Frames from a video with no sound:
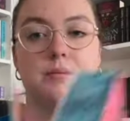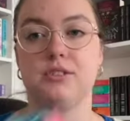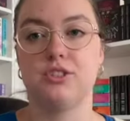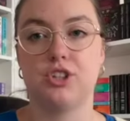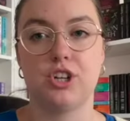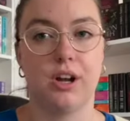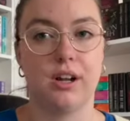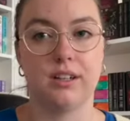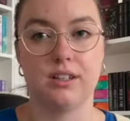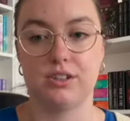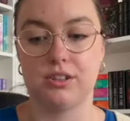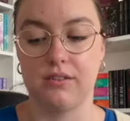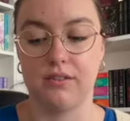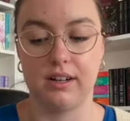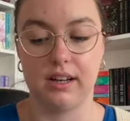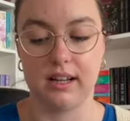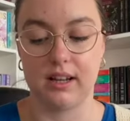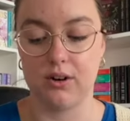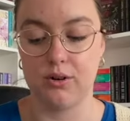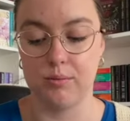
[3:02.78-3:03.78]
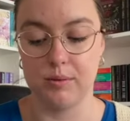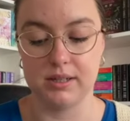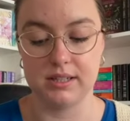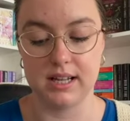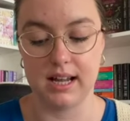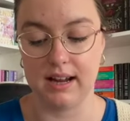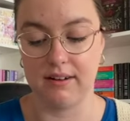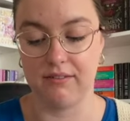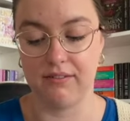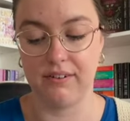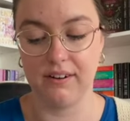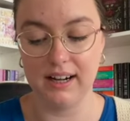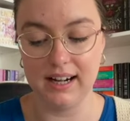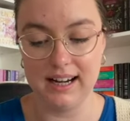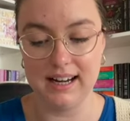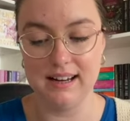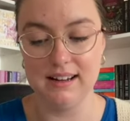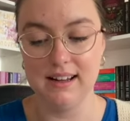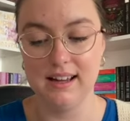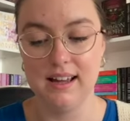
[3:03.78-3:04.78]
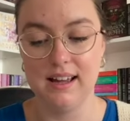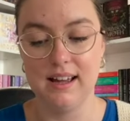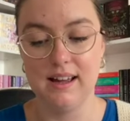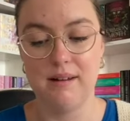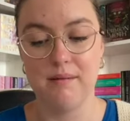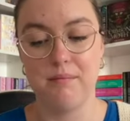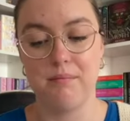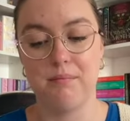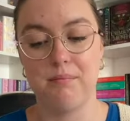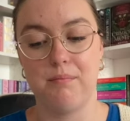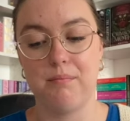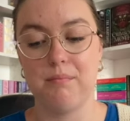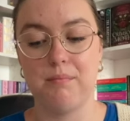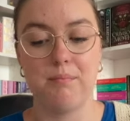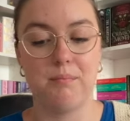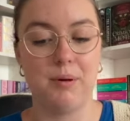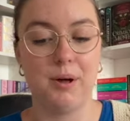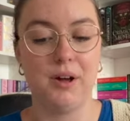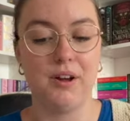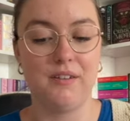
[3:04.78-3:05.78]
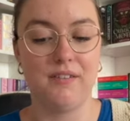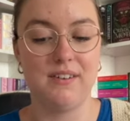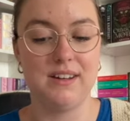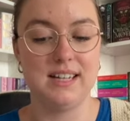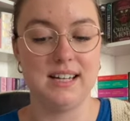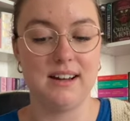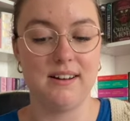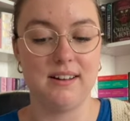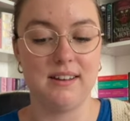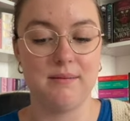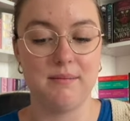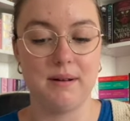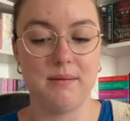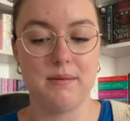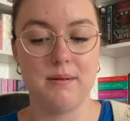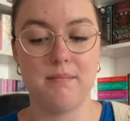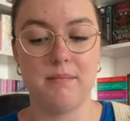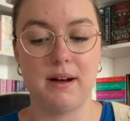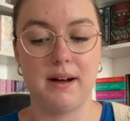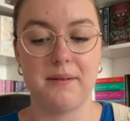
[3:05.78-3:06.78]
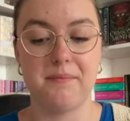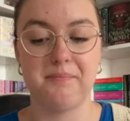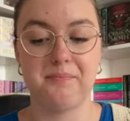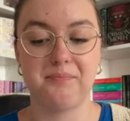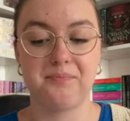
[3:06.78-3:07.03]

showing this off in like almost every book video at the moment, but